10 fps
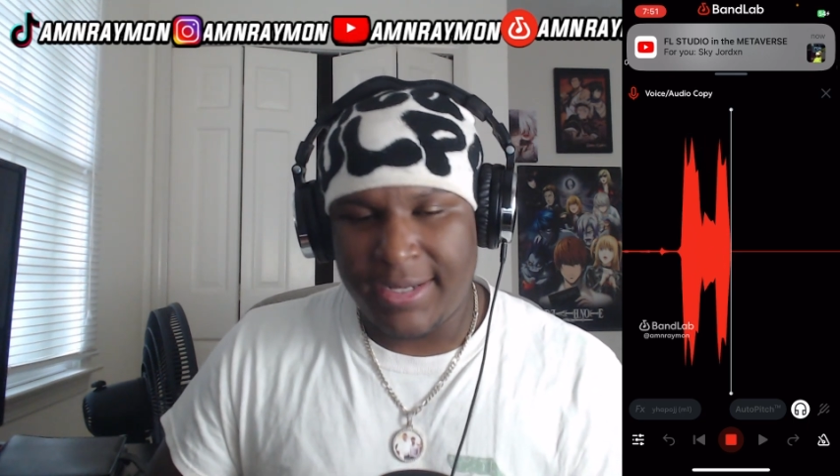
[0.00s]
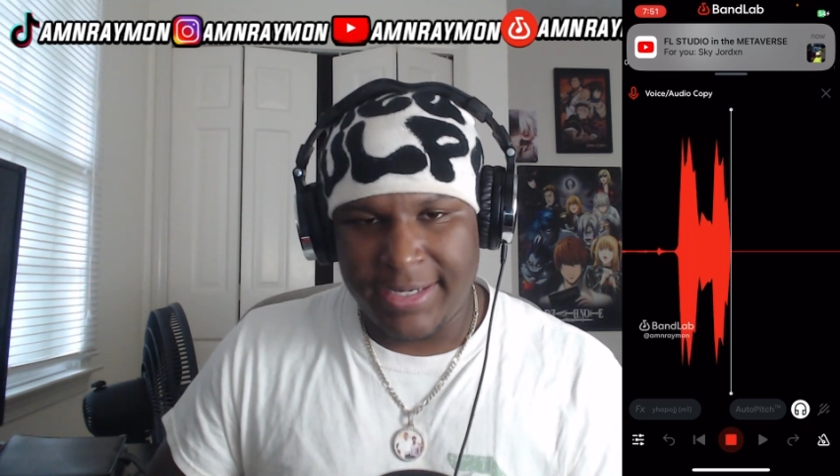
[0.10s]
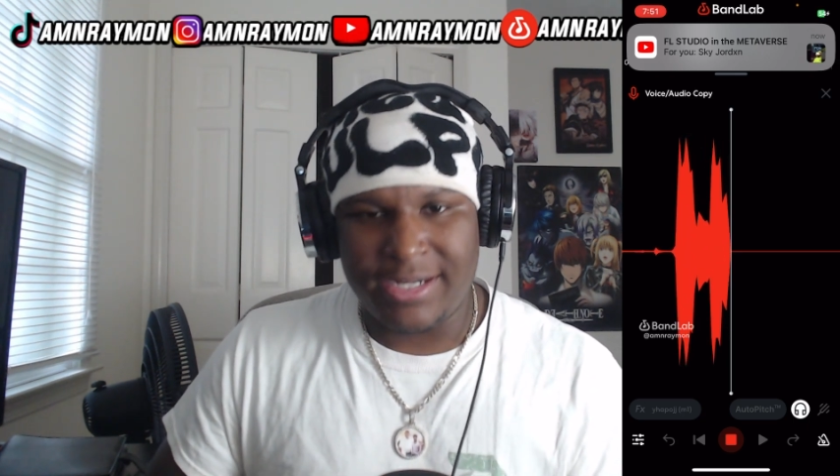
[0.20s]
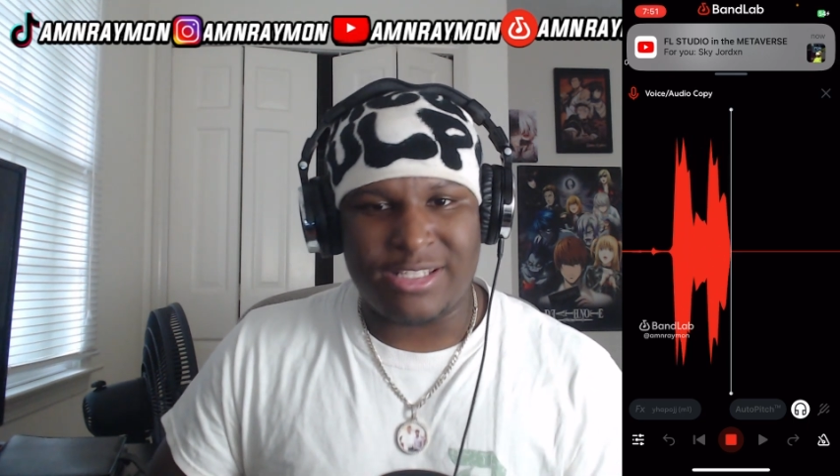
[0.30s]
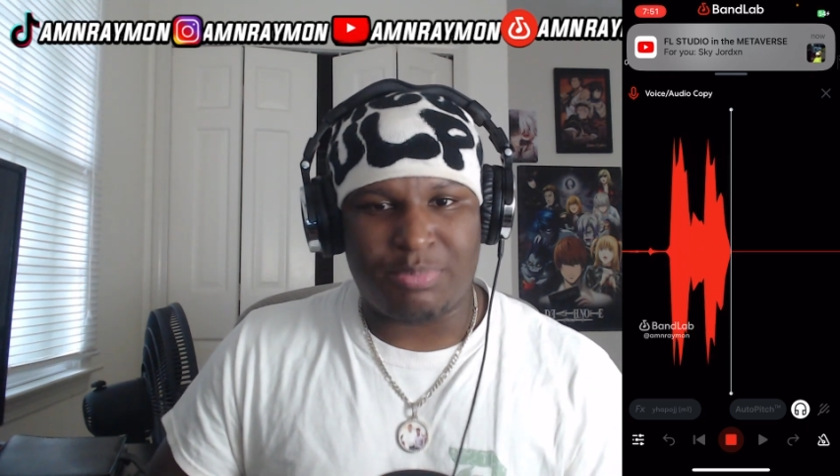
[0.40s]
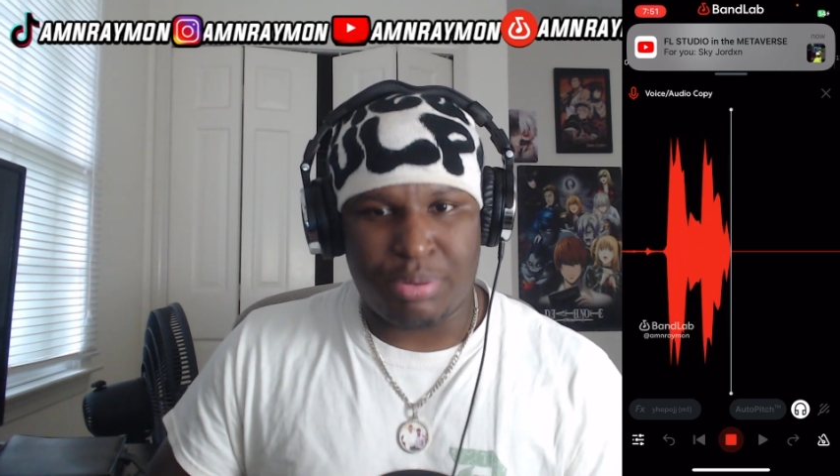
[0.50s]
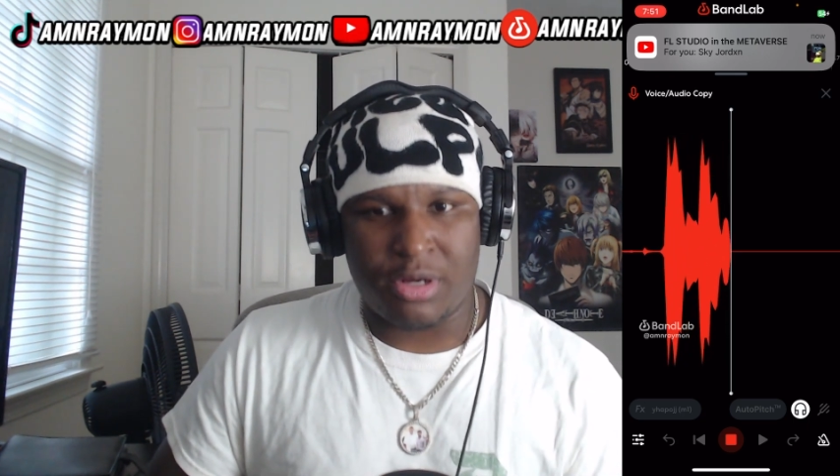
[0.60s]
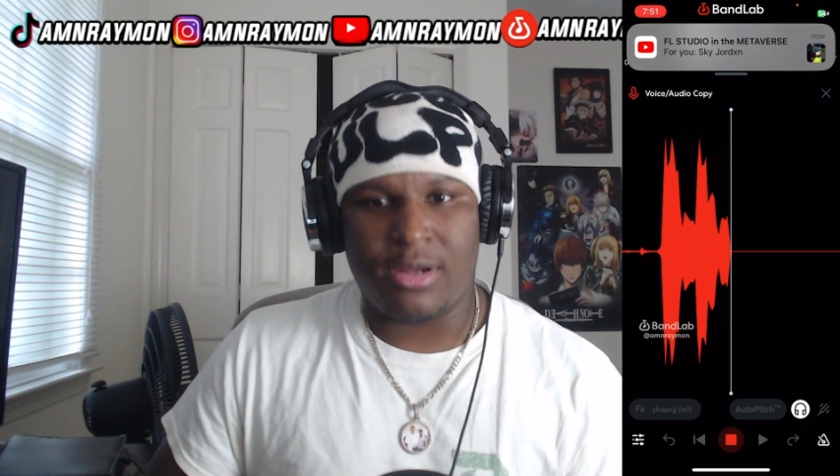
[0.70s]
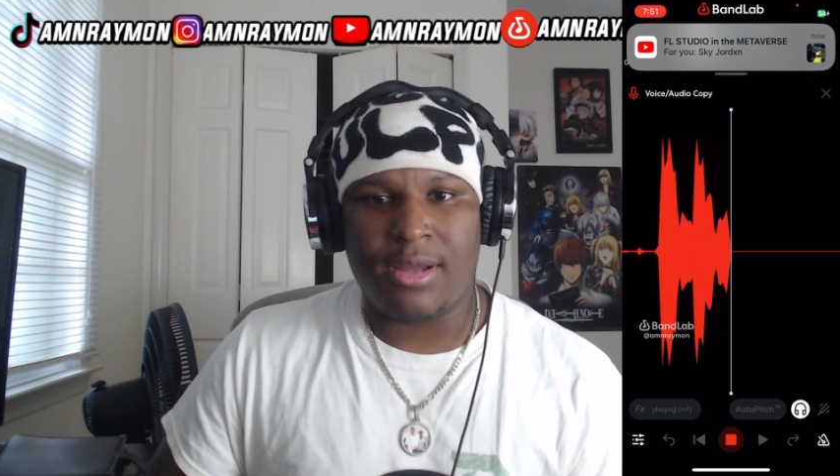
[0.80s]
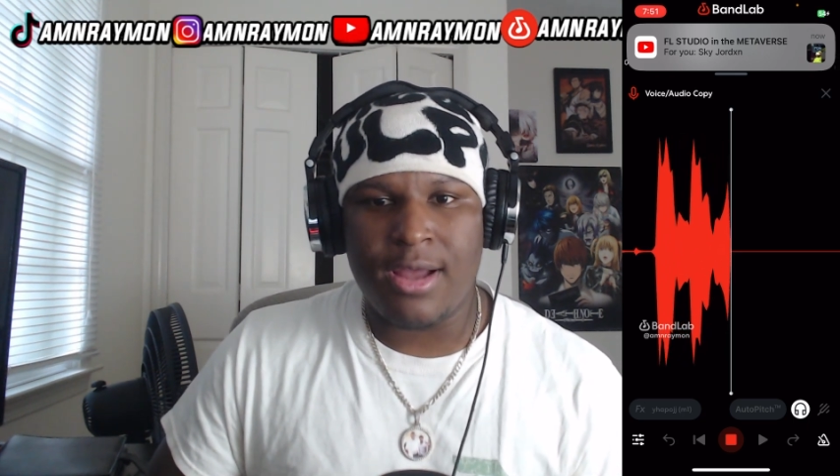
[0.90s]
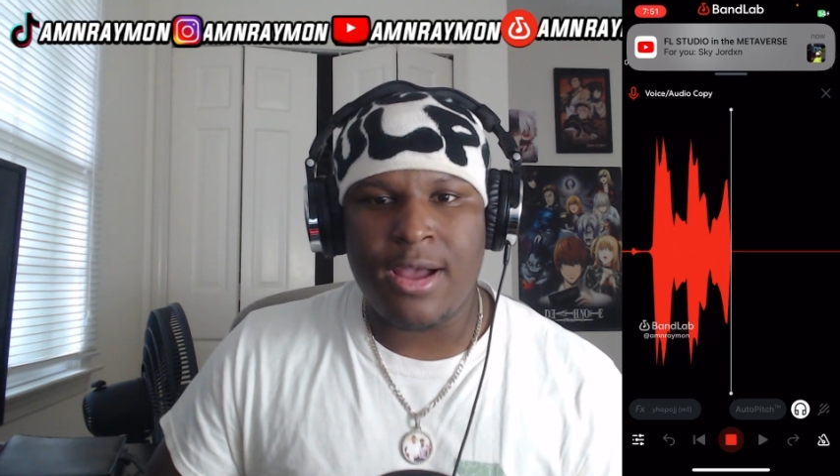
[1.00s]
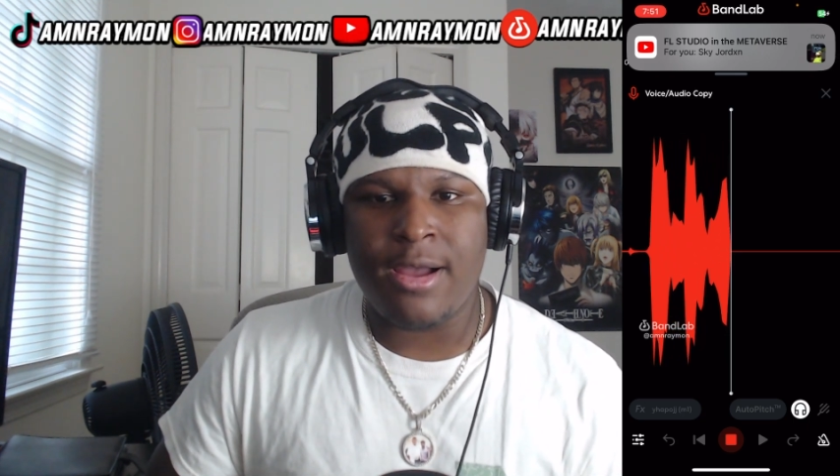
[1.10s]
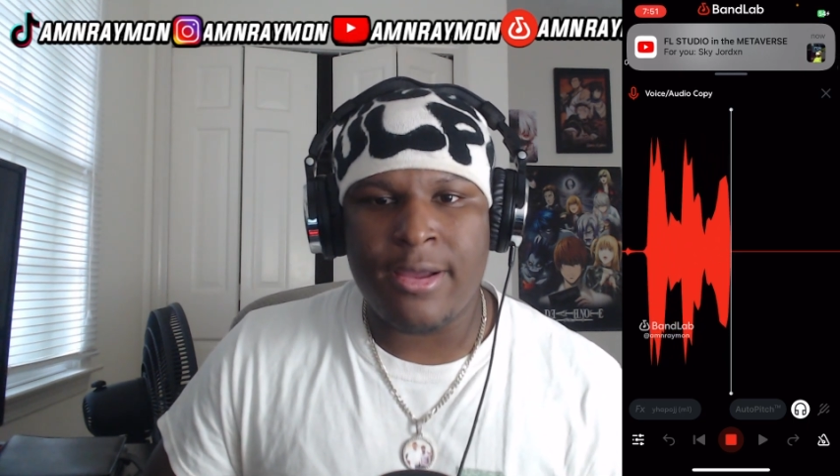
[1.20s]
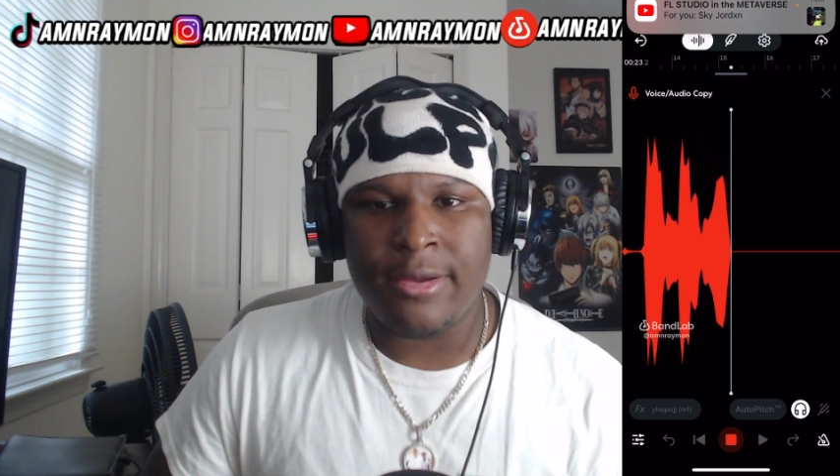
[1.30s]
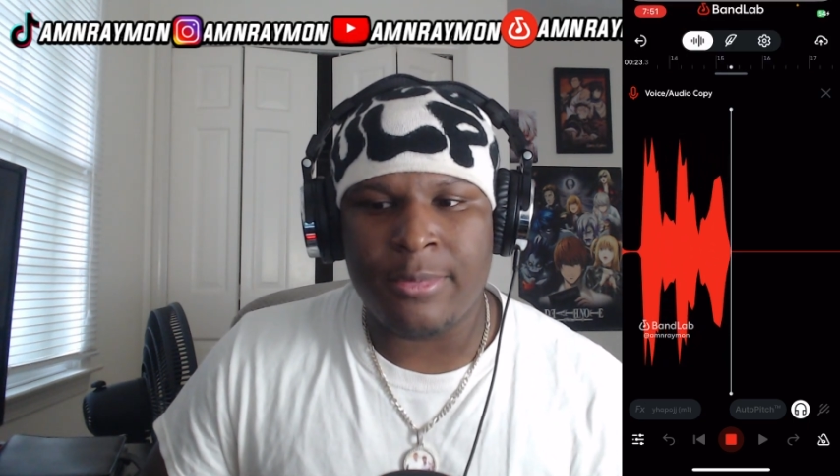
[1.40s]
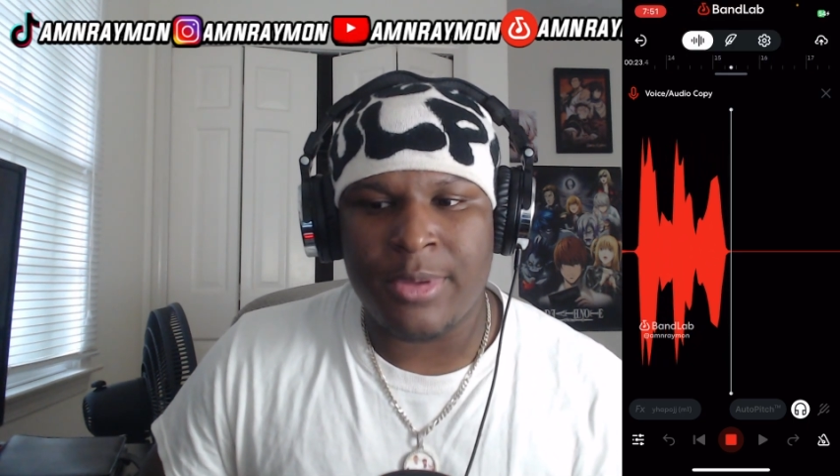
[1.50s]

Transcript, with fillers: in his prime.